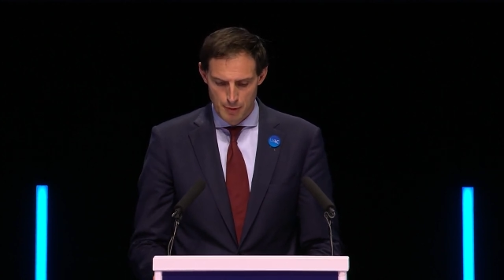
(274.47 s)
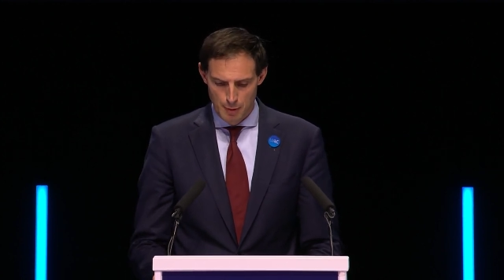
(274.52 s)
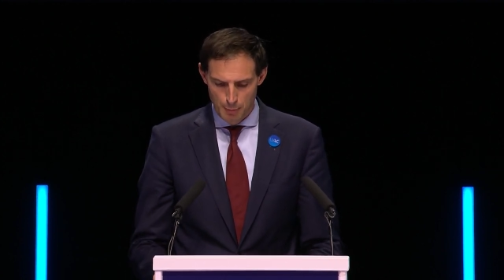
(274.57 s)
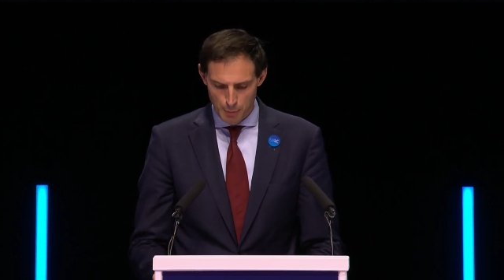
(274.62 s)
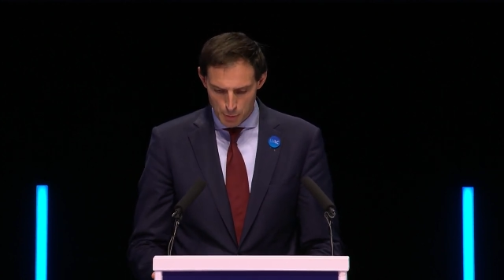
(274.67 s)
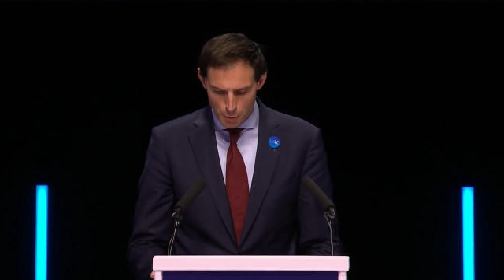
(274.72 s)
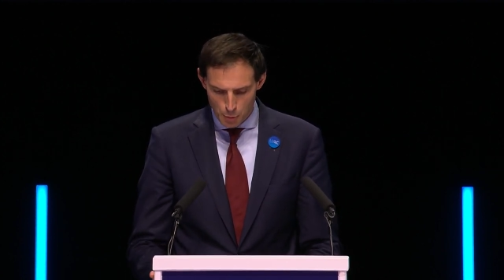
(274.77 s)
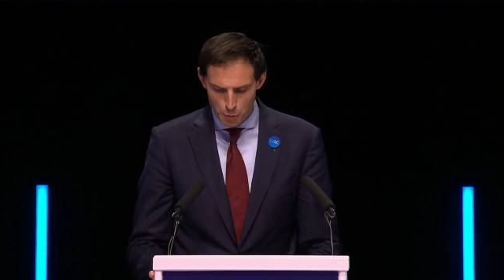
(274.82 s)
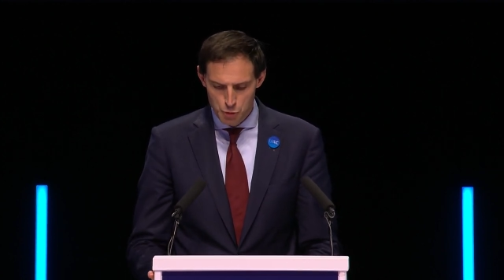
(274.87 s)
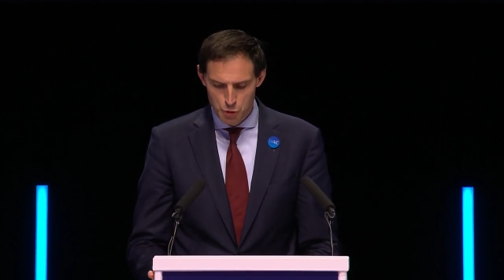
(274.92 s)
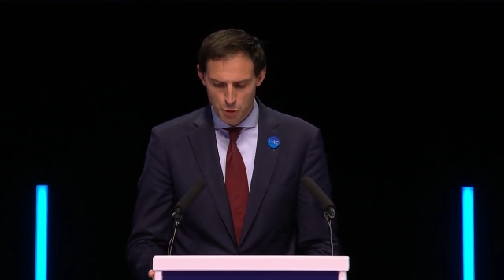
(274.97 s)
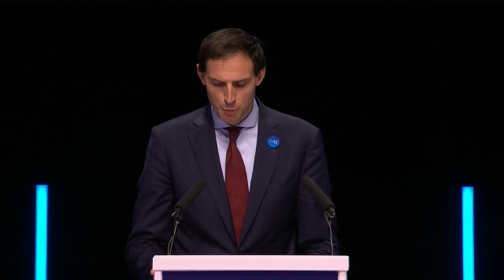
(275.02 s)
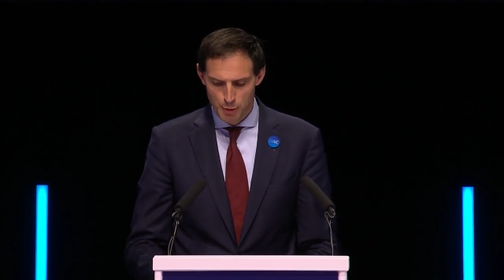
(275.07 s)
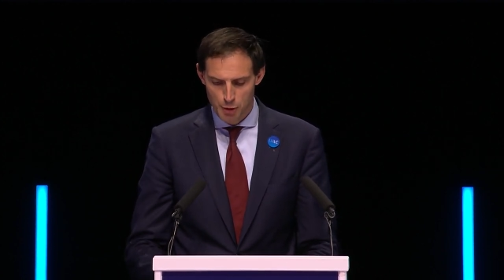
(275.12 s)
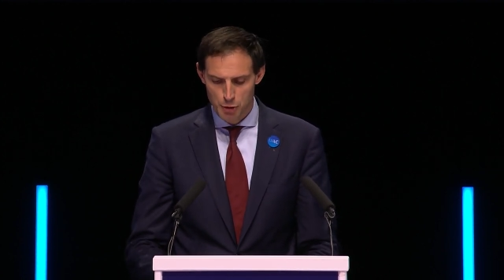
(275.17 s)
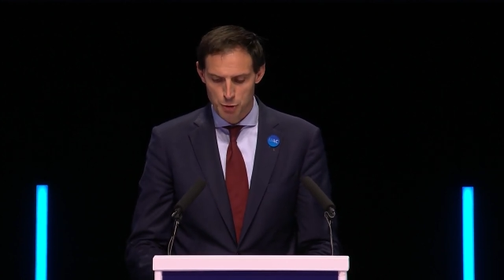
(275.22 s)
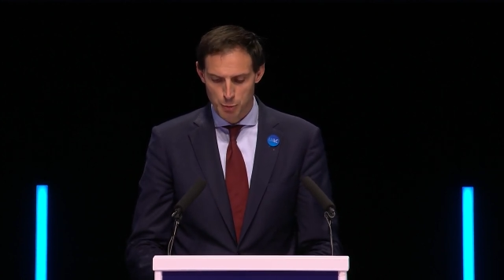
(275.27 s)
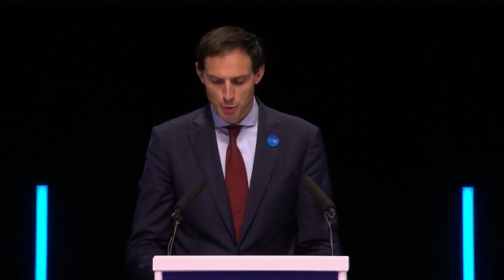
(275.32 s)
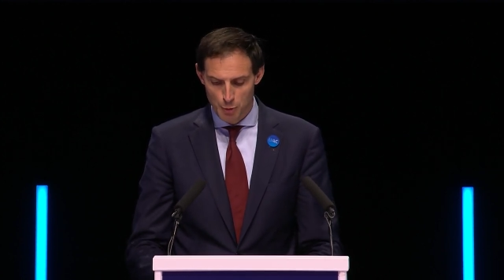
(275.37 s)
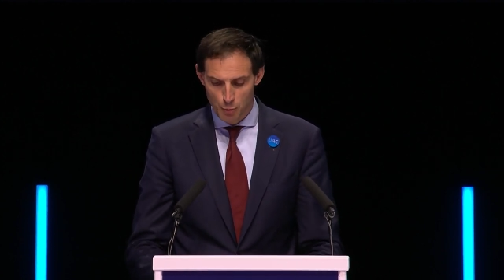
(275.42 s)
but also
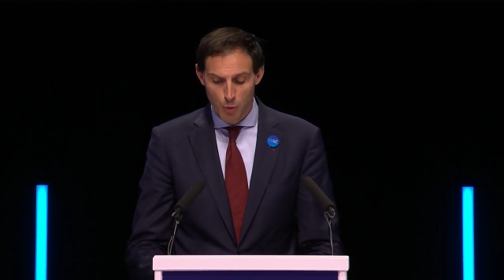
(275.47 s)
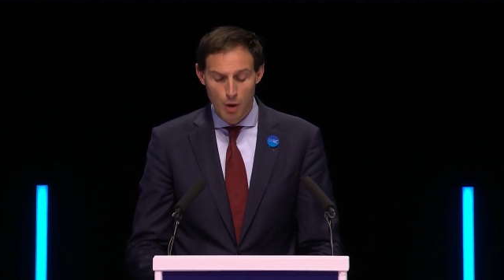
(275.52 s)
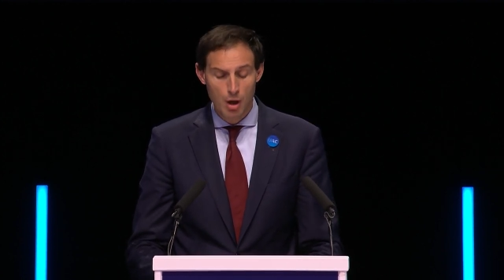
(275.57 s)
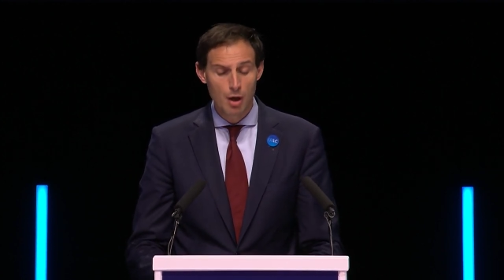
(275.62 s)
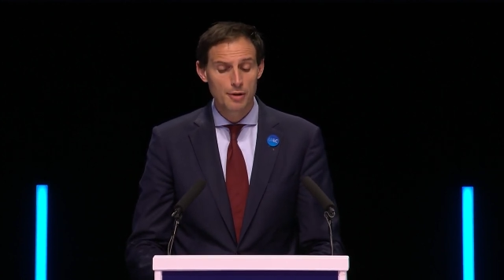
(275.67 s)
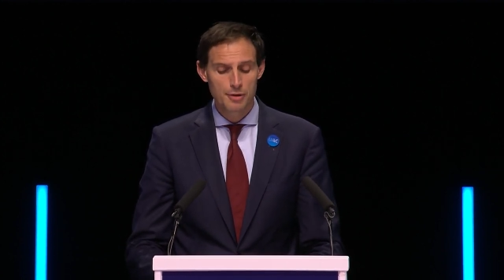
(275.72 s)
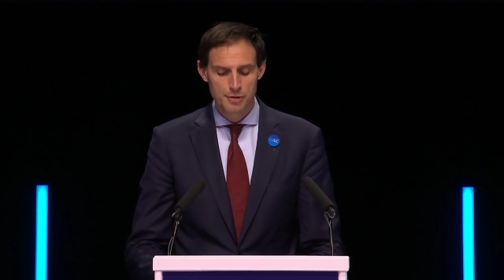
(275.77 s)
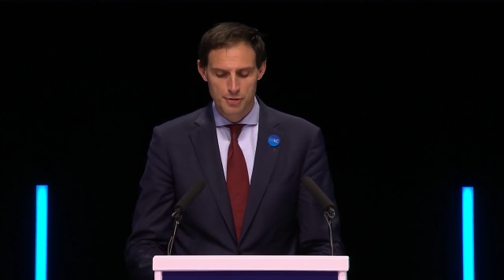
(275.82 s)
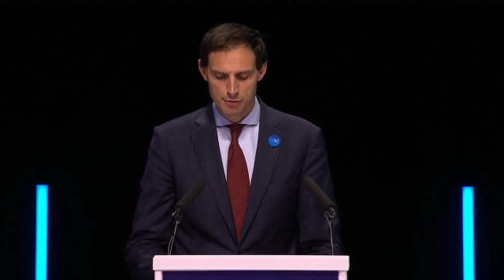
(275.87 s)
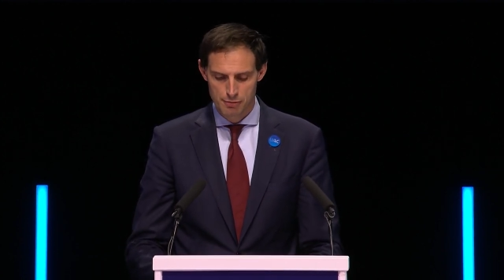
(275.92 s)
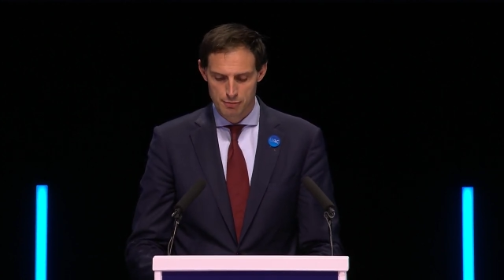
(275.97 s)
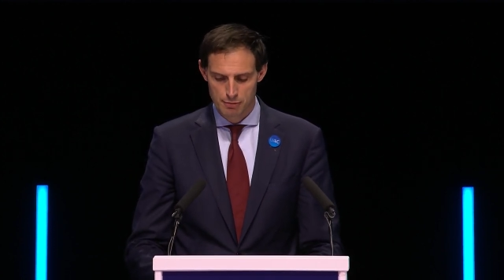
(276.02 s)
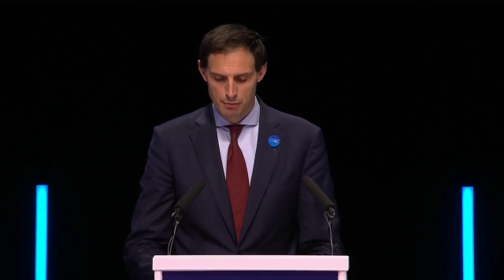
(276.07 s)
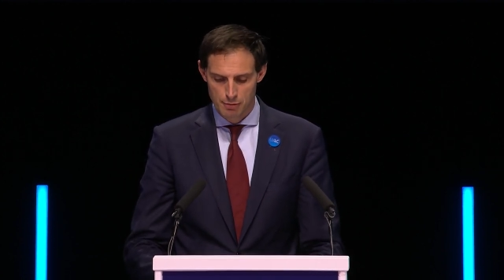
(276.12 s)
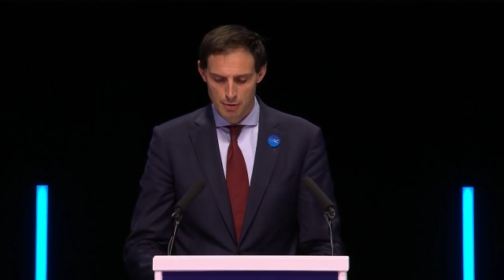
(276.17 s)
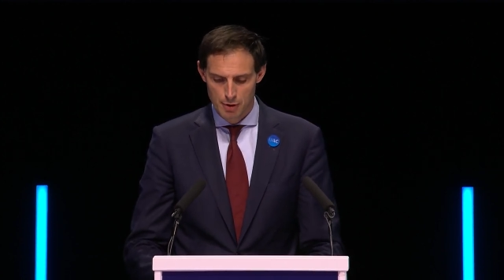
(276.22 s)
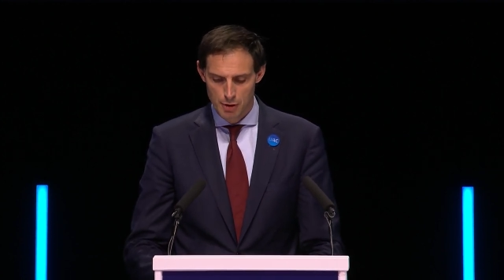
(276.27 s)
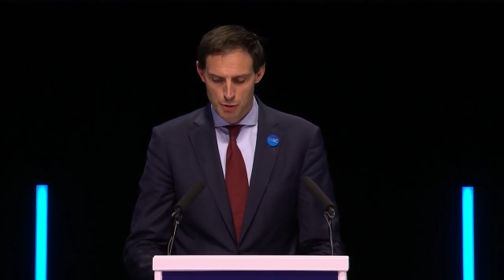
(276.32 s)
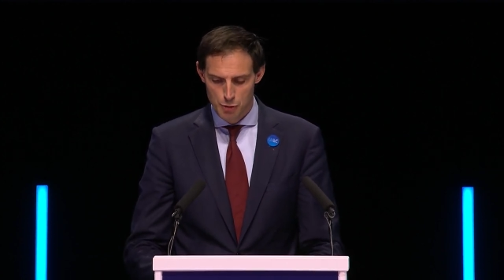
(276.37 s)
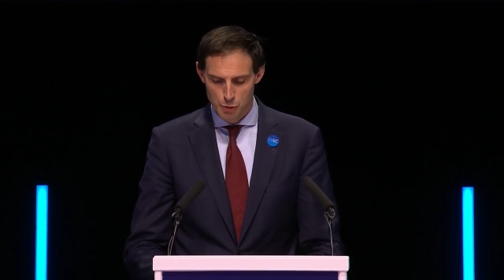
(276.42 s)
because we want
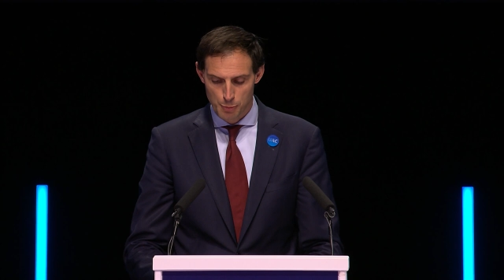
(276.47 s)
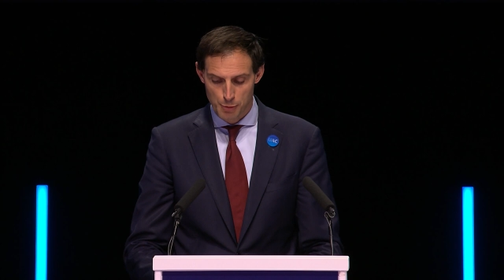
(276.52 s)
to